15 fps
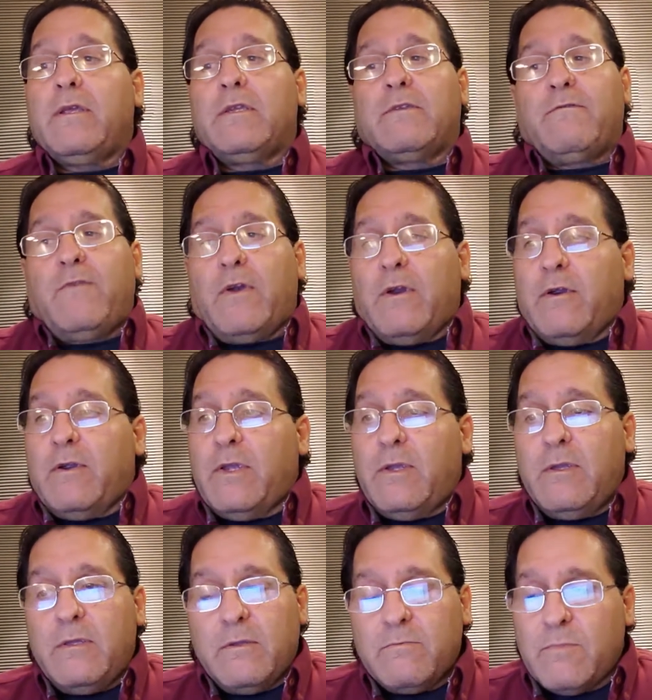It's
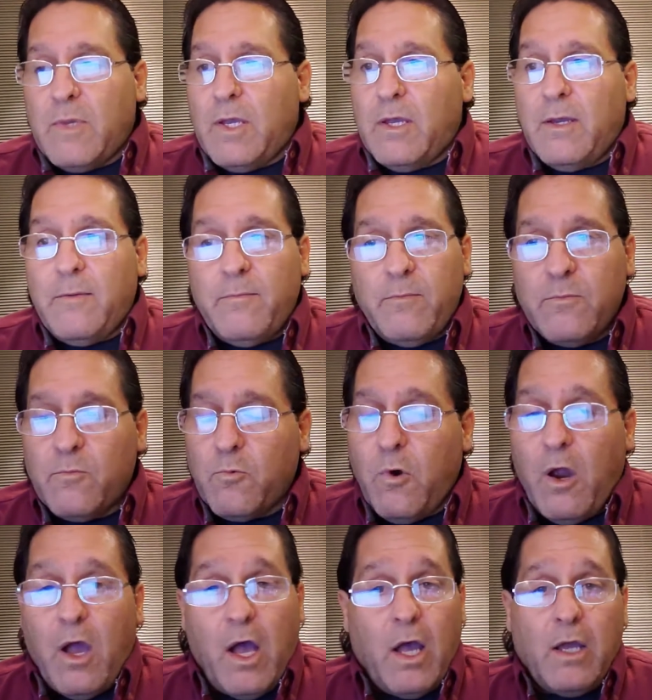very
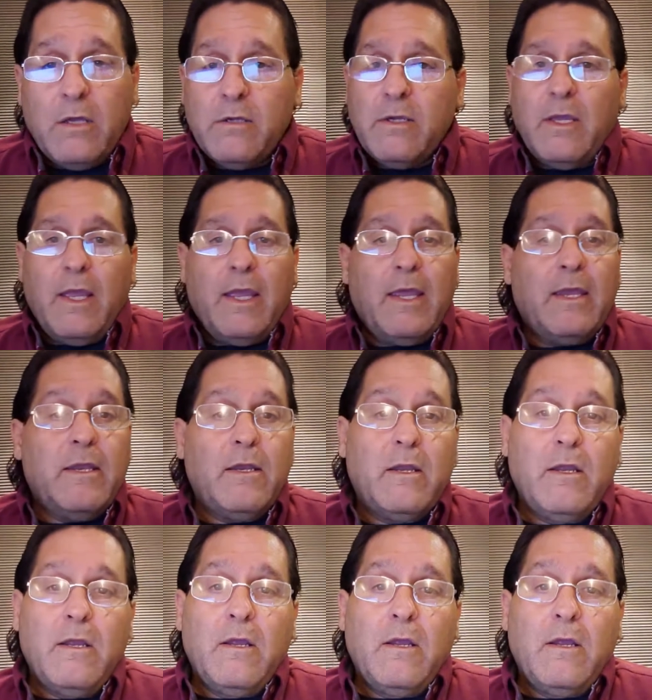raw, and